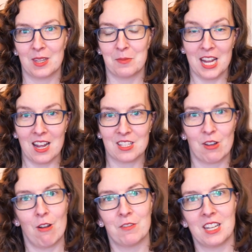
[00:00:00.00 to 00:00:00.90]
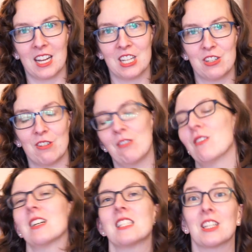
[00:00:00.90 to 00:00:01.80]
Yeah, so hopefully I can do
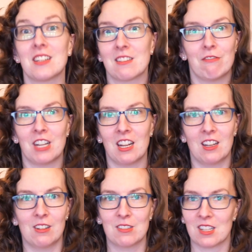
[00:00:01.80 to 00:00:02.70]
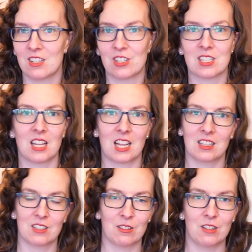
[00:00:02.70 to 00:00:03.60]
a series of videos on just like
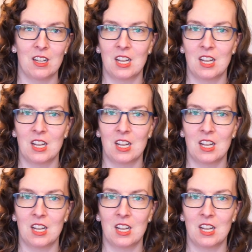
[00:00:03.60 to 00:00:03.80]
little